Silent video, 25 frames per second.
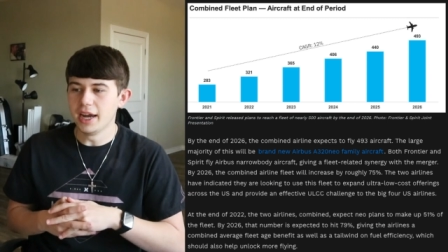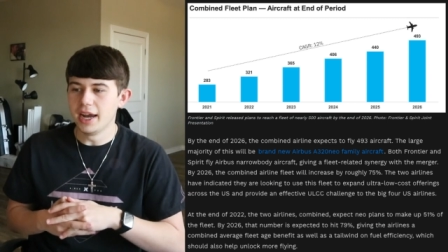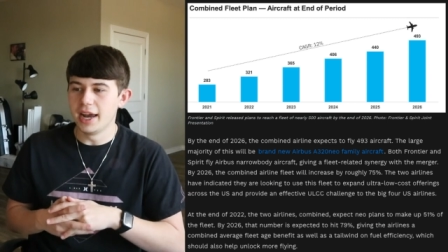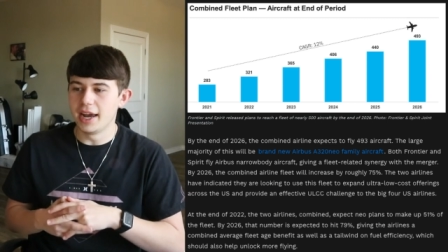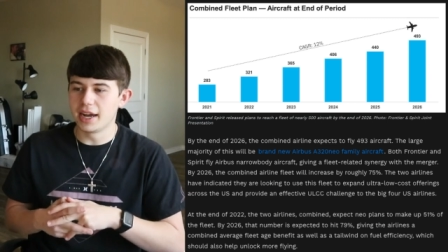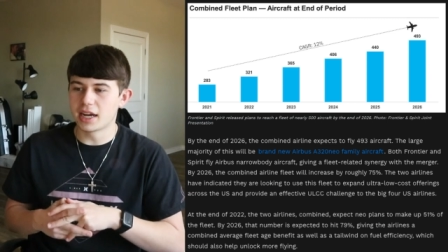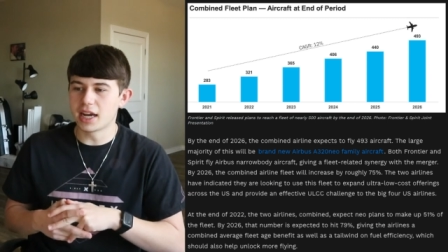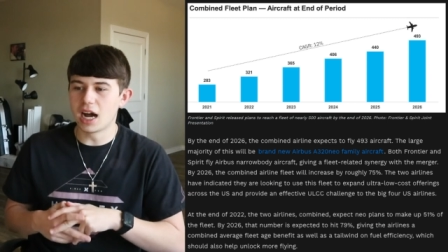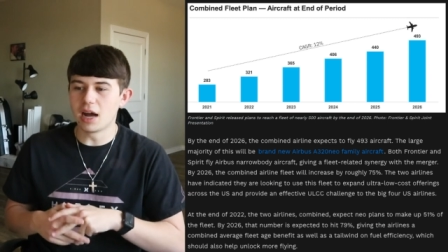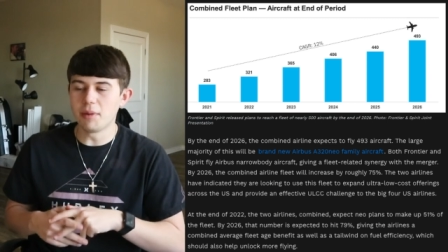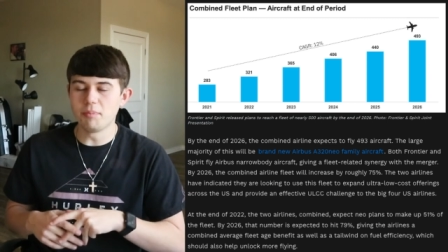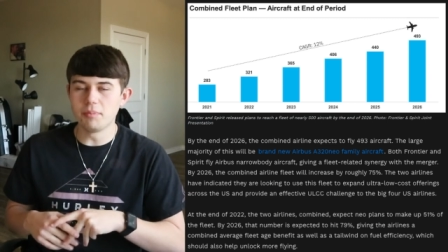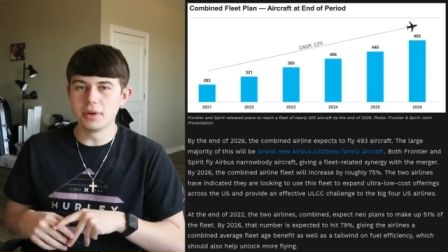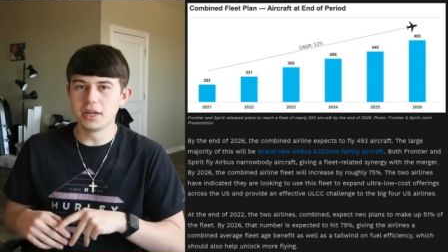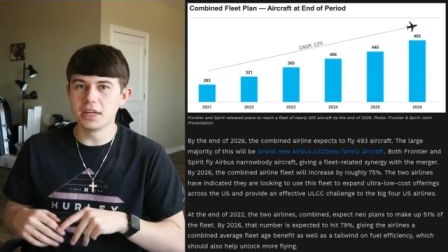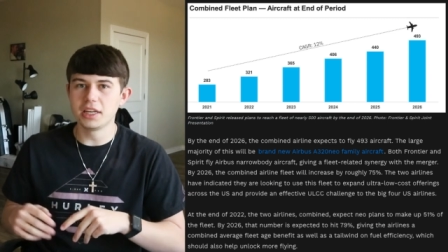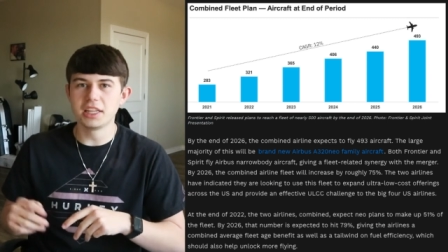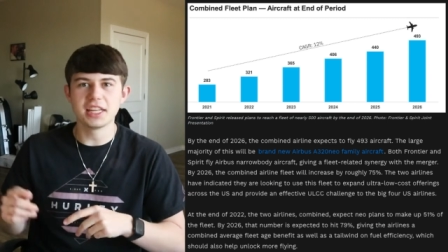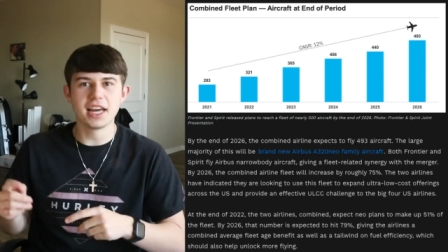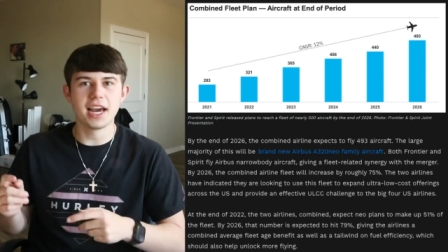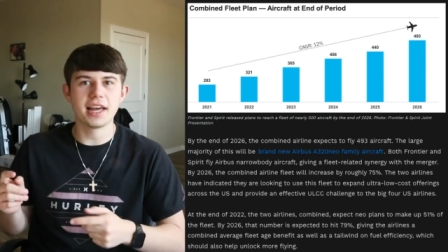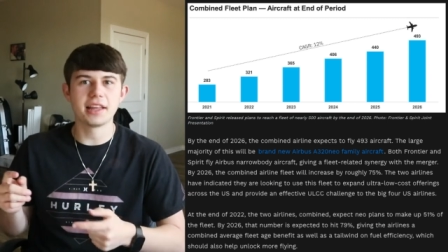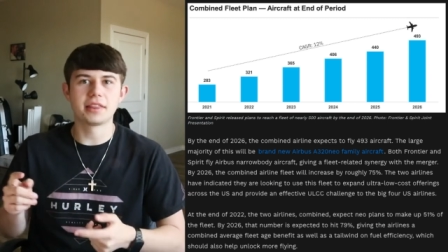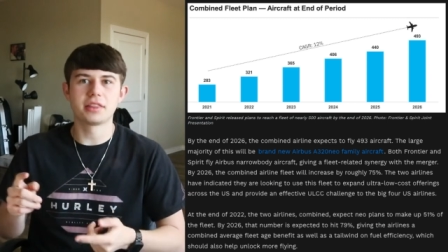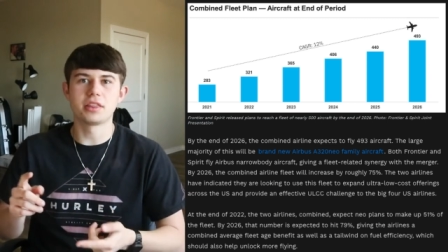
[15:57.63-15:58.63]
And complementing
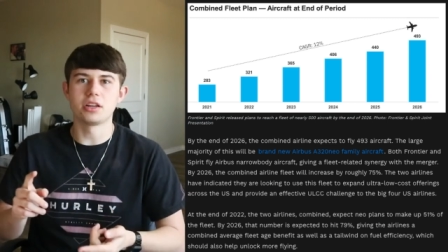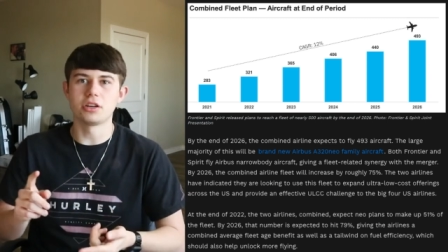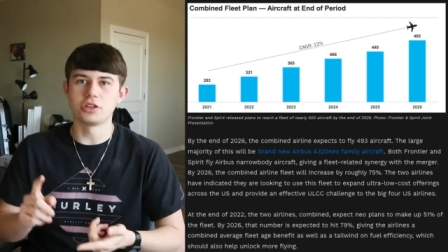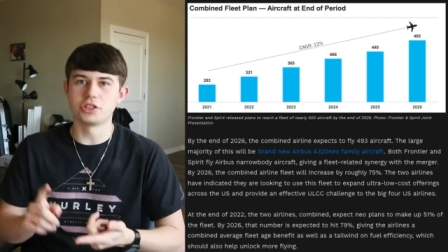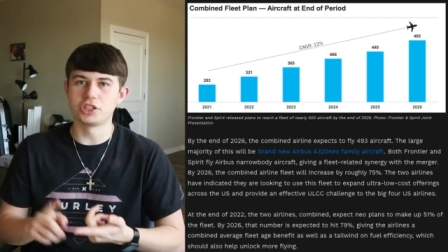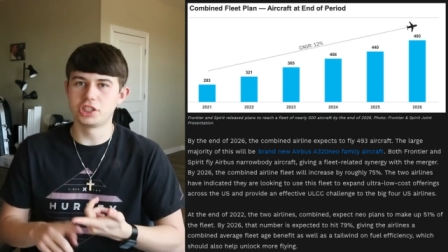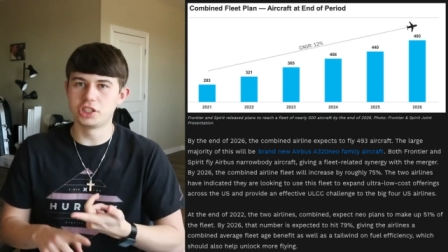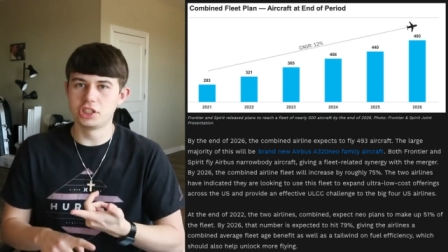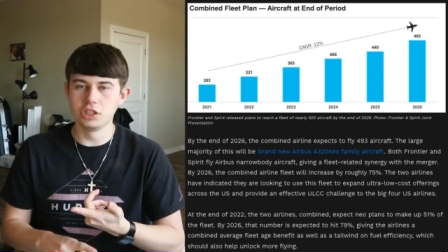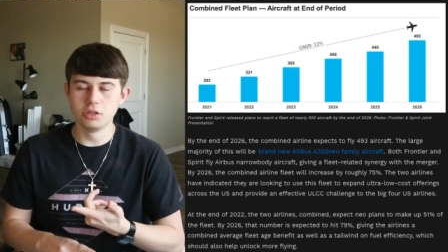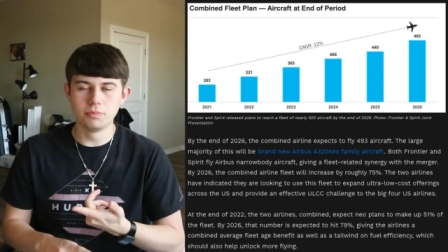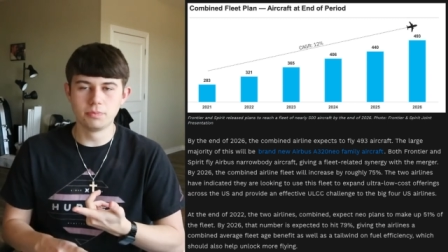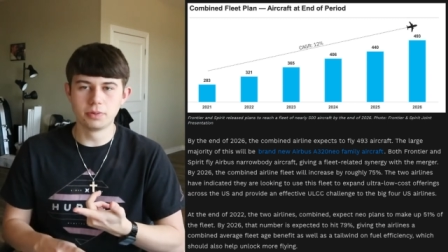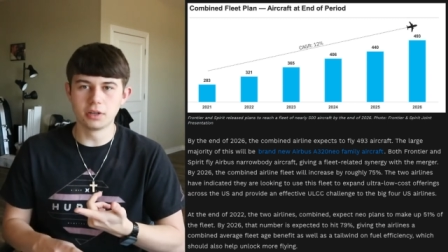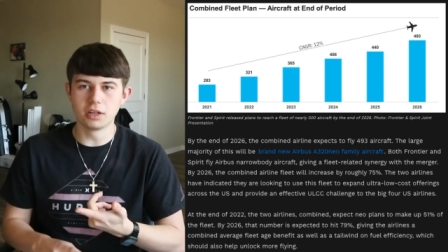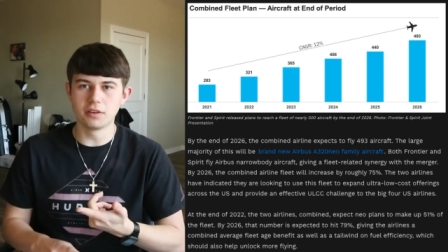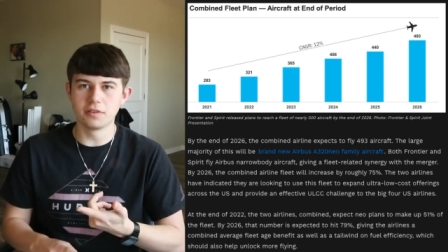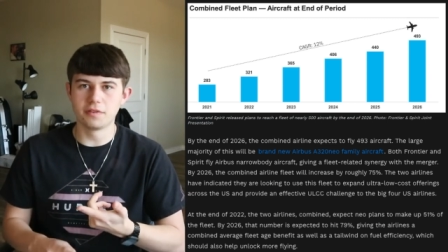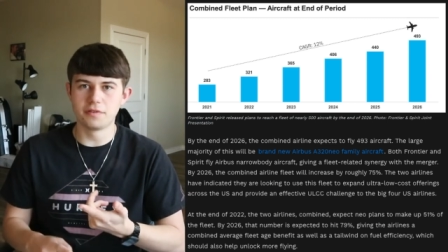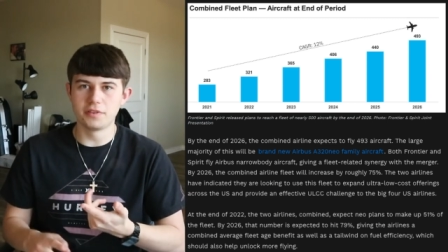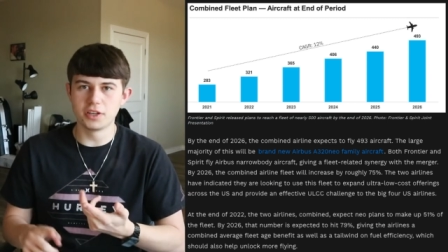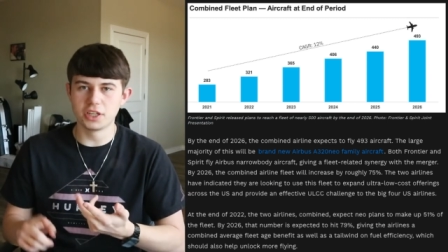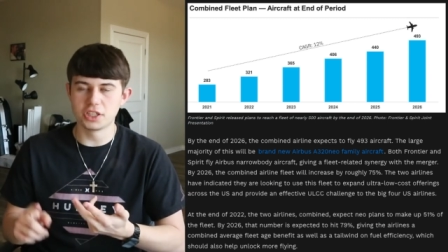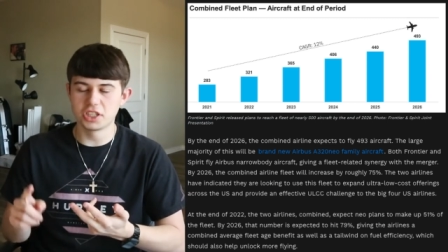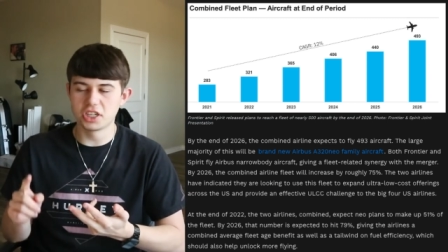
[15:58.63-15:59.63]
that, they're super
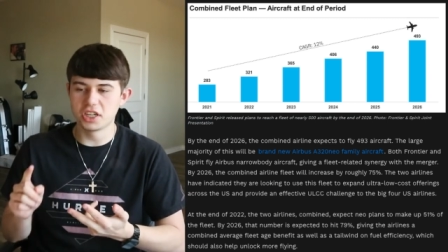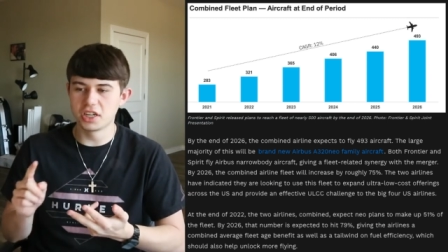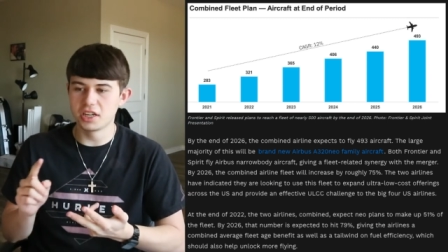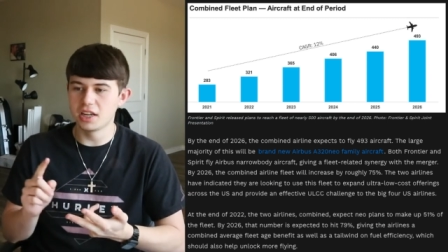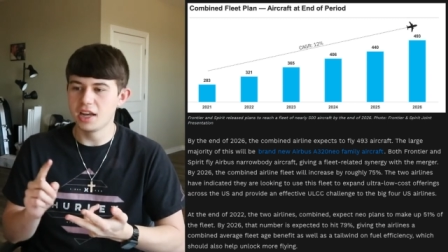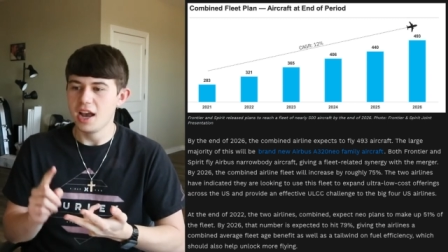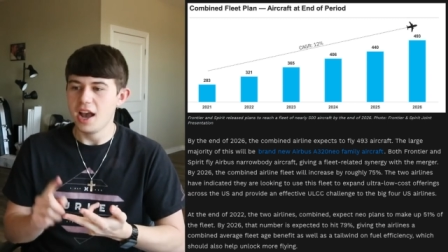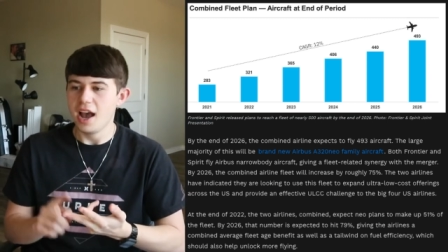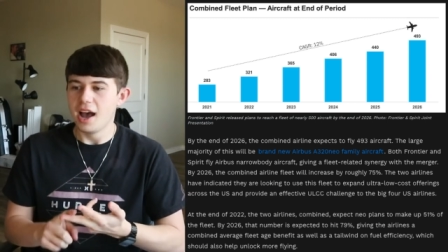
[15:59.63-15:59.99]
efficient.